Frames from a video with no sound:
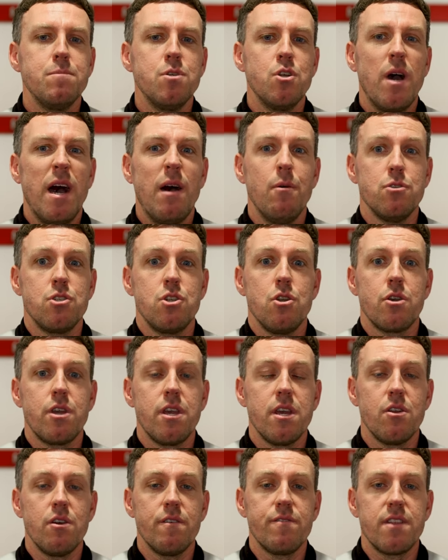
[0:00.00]
you know, I was
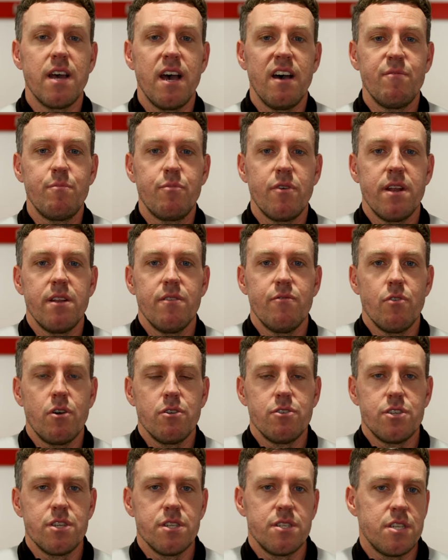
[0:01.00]
lucky enough to have Brendan
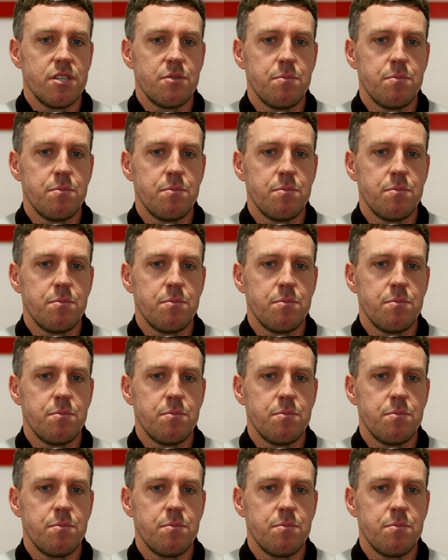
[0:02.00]
Rodgers